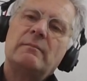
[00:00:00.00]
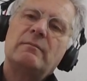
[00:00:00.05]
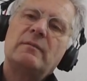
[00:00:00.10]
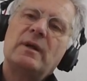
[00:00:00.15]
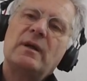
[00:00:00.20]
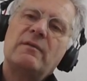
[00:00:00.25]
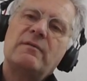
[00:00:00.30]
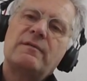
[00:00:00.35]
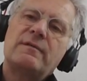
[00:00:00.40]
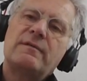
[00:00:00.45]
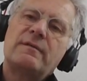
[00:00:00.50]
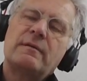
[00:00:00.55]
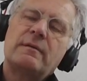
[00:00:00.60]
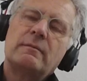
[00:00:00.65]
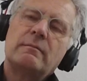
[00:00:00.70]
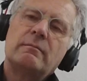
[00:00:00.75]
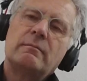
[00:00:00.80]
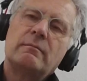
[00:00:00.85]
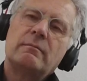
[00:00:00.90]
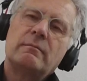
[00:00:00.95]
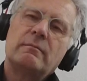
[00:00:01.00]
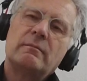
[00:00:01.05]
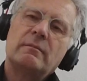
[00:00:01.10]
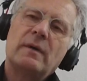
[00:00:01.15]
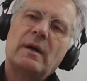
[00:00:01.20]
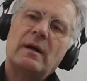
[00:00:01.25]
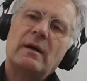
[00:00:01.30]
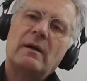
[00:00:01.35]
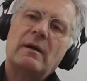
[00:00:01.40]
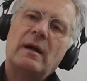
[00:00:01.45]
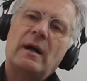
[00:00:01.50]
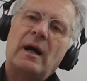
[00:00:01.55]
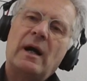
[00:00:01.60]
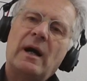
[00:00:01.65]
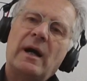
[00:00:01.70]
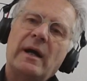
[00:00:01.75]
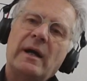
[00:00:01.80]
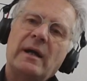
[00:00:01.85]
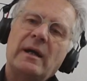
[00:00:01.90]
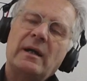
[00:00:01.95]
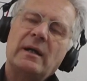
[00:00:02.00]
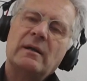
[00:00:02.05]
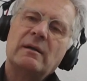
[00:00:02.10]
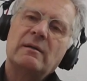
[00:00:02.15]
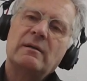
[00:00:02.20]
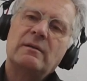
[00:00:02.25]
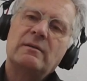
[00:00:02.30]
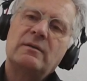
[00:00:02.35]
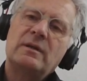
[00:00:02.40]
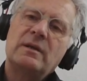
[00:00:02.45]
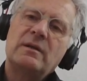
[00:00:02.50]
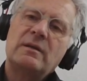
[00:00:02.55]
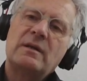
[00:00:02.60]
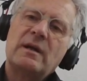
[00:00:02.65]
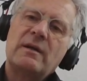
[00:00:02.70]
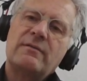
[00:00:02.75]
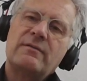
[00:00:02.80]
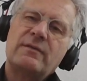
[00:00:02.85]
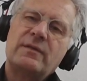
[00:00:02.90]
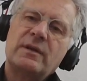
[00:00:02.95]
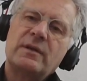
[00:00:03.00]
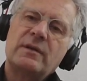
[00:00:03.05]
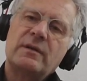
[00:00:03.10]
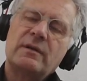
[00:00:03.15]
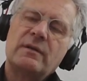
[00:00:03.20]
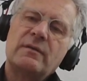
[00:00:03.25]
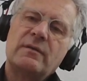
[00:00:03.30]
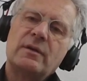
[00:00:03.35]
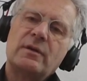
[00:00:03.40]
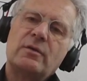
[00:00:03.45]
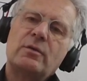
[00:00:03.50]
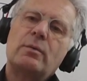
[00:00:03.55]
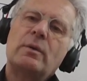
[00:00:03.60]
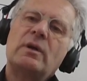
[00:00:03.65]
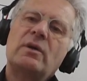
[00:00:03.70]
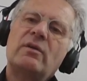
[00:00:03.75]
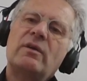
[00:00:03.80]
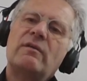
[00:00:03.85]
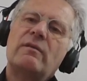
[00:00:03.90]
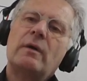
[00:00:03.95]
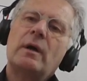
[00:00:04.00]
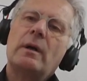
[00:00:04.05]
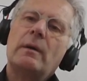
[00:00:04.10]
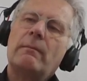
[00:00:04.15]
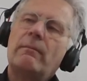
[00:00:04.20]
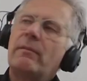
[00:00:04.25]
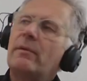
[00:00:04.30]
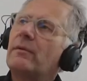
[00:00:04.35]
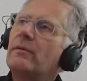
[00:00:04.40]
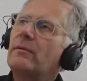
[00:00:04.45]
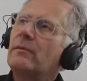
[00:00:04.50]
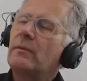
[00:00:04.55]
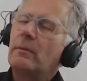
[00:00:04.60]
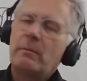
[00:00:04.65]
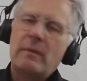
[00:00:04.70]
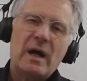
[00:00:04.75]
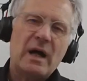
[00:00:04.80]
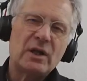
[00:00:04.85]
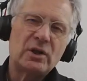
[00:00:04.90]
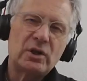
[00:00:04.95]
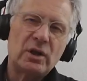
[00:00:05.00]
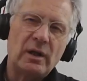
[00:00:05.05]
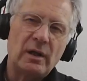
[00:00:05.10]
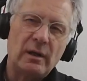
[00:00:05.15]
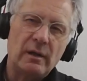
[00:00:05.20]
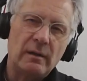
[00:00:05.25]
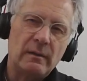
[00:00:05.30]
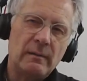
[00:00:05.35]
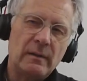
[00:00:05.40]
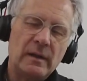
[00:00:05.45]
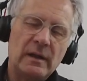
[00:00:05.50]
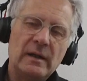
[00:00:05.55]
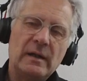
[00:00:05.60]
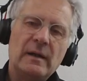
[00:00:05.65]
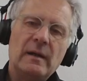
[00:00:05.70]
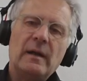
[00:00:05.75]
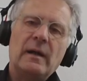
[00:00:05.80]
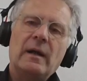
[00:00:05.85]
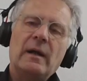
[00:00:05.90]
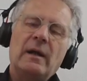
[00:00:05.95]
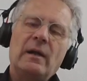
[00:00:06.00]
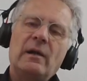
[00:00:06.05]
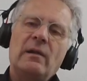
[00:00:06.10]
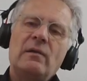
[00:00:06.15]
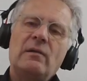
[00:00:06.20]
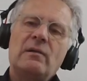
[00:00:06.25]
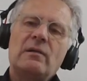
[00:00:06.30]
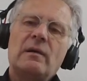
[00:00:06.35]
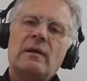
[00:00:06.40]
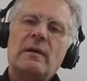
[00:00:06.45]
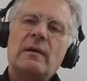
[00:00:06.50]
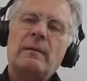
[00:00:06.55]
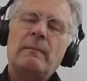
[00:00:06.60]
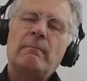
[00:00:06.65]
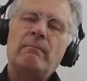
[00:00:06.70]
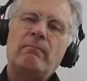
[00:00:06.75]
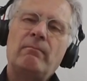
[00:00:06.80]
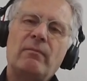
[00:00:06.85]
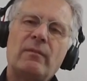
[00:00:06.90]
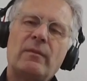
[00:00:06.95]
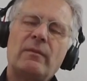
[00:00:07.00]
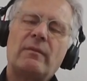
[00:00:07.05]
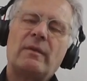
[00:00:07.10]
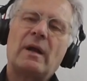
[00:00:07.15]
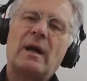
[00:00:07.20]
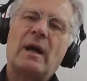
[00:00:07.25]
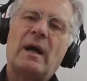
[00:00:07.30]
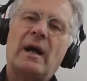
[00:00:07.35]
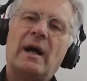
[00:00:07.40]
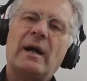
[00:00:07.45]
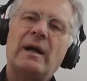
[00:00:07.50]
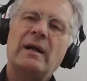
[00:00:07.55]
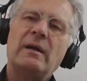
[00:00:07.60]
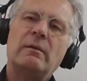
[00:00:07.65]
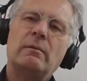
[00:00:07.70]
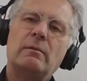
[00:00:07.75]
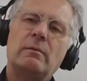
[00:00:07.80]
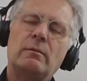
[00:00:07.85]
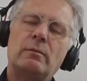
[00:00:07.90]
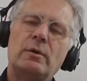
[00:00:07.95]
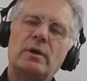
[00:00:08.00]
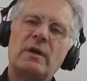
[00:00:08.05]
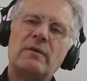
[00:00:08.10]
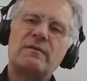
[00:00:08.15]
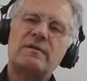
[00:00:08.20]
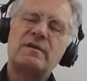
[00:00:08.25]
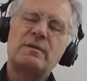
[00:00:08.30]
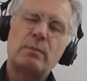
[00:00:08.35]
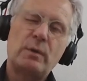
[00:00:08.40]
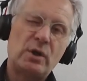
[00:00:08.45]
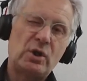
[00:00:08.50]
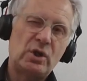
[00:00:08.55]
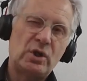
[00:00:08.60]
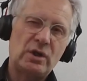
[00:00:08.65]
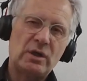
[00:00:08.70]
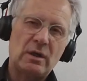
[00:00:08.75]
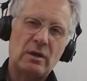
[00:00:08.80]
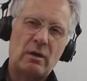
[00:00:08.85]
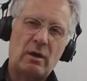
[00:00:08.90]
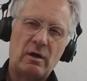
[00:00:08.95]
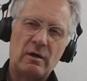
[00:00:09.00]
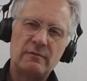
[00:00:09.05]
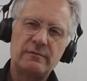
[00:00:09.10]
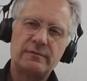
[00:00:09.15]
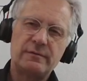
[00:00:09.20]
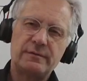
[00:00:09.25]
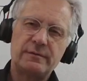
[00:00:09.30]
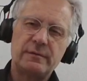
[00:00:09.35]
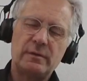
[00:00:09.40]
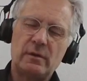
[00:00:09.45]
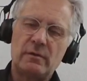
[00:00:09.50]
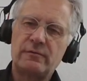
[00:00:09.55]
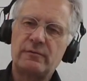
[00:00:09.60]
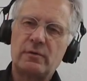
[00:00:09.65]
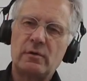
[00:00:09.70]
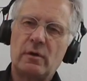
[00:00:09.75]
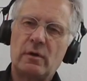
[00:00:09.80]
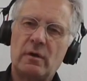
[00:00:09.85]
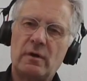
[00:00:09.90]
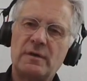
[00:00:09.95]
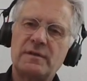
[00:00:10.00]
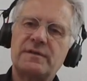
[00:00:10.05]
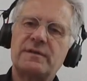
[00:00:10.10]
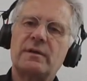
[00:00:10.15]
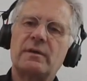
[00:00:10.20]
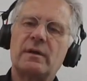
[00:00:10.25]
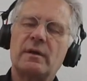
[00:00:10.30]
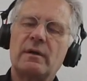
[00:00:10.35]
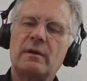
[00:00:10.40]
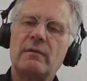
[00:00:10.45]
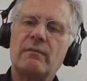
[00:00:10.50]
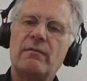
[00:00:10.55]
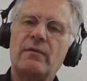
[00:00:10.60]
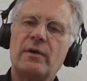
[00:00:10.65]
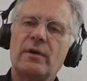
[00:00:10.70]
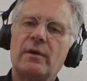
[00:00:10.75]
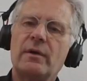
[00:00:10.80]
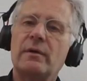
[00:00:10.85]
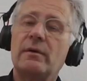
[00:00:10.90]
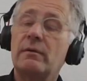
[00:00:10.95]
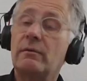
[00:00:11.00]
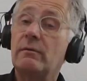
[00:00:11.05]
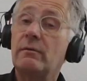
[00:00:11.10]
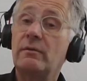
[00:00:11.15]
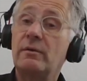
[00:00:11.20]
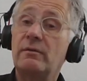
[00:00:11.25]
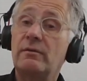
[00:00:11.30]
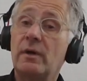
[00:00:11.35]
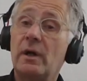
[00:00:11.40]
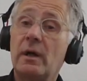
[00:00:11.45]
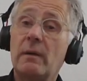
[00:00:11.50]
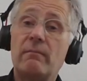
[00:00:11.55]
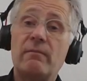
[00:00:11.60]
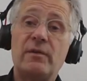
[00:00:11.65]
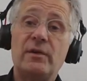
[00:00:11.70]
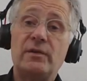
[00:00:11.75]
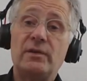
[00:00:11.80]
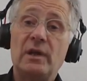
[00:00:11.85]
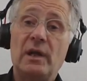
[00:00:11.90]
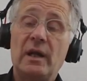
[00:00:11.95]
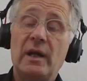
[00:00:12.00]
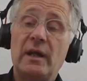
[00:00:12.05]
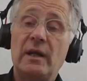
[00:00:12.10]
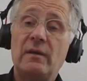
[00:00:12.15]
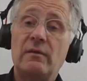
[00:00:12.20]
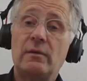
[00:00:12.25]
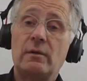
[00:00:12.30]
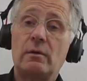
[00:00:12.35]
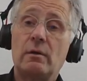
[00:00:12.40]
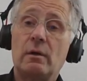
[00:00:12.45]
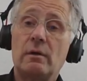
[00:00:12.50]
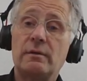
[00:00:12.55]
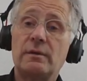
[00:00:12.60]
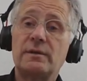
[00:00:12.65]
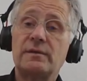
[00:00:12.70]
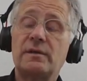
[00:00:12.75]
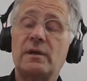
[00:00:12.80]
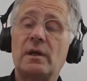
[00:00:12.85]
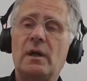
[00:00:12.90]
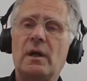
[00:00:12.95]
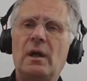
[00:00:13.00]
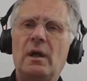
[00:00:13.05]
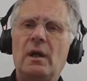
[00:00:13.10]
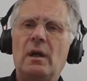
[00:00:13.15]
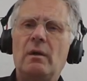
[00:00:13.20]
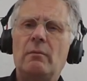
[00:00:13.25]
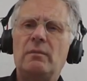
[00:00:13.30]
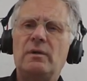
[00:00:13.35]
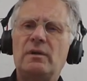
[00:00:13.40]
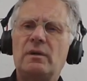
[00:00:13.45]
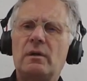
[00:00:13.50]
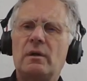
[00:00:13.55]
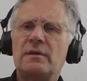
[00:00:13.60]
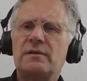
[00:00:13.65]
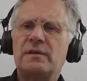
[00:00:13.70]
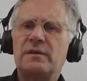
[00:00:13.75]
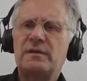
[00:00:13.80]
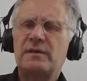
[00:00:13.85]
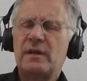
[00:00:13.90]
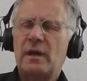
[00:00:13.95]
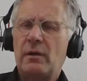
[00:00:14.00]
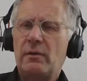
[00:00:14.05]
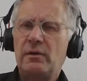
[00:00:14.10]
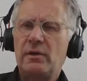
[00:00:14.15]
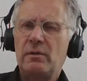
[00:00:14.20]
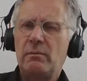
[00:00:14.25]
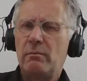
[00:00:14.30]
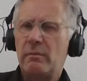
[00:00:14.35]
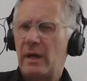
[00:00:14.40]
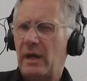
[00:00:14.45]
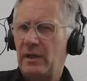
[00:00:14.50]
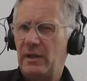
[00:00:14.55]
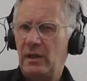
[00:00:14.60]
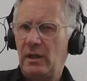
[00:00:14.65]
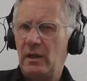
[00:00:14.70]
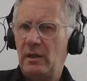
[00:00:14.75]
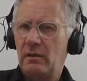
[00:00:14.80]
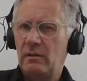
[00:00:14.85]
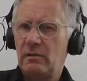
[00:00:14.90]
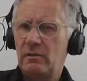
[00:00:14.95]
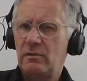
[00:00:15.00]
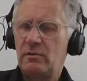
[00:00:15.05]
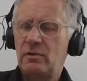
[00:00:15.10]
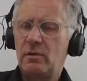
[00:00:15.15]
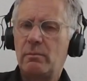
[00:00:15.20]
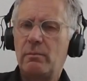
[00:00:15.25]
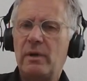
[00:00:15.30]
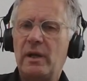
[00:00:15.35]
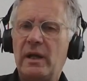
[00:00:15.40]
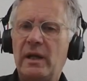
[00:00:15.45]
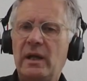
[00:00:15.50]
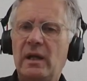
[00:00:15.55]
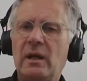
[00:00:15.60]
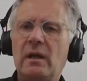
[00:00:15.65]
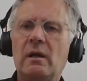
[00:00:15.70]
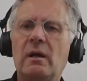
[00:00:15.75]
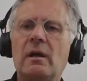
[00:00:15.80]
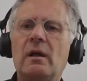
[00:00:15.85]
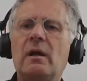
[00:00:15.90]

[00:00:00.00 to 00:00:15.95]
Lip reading: If I didn't have the twin reverb, Marshall, and I would have switched off, of course, the reverb, the delay, the chorus, because it sounded muddy to play